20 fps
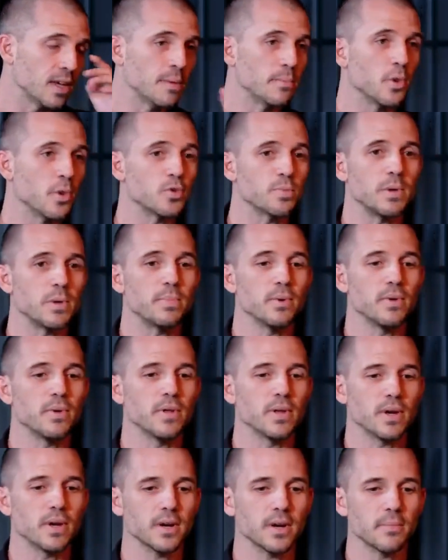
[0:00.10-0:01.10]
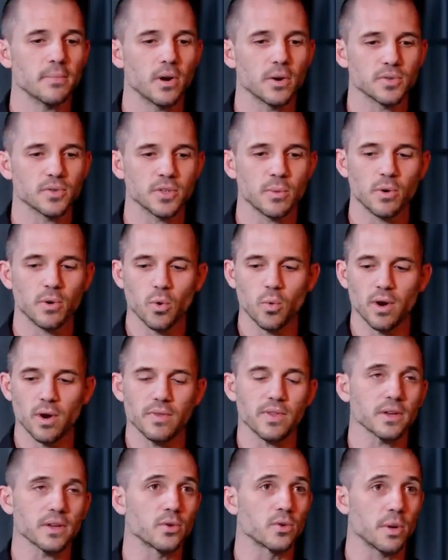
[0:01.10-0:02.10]
most people um, are somewhat
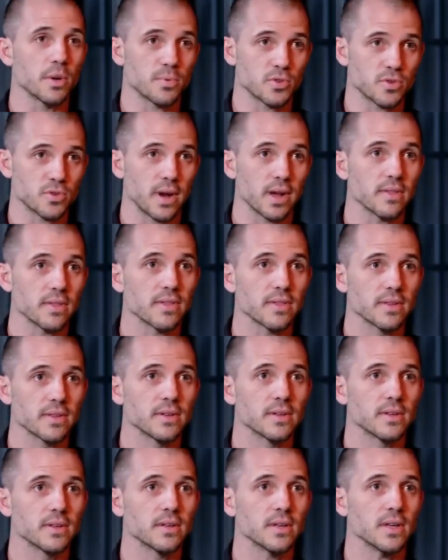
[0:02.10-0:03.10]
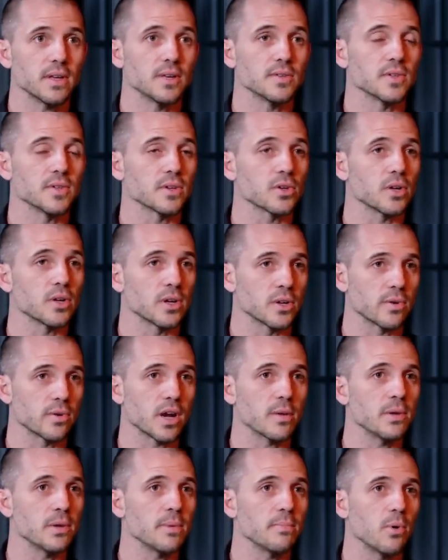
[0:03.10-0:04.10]
aware that grip strength yeah. is an
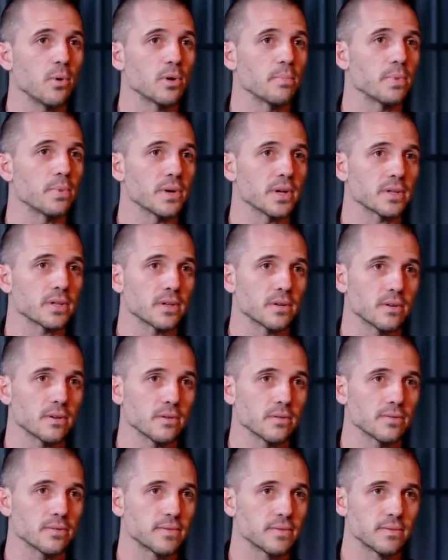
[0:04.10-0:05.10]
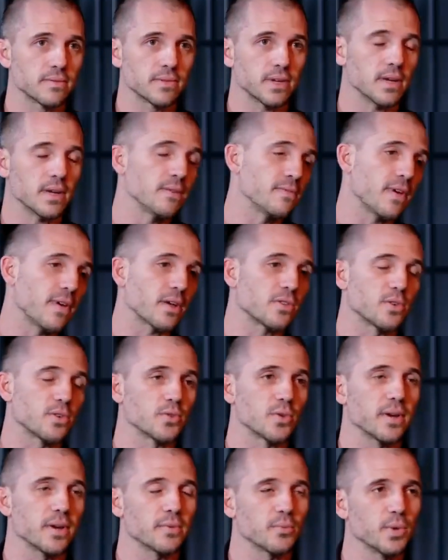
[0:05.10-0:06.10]
incredibly important predictor of. In fact,
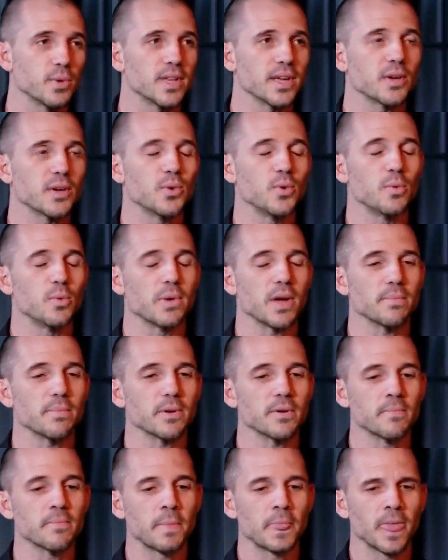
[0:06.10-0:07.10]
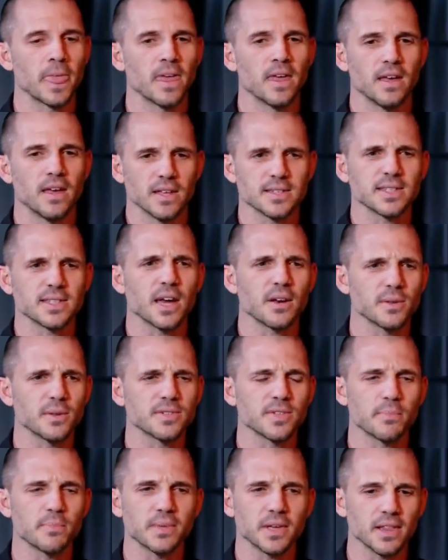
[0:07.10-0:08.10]
there's a really cool paper. It's titled
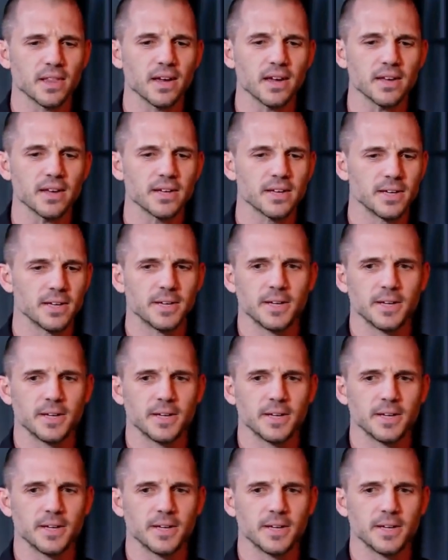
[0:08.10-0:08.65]
something like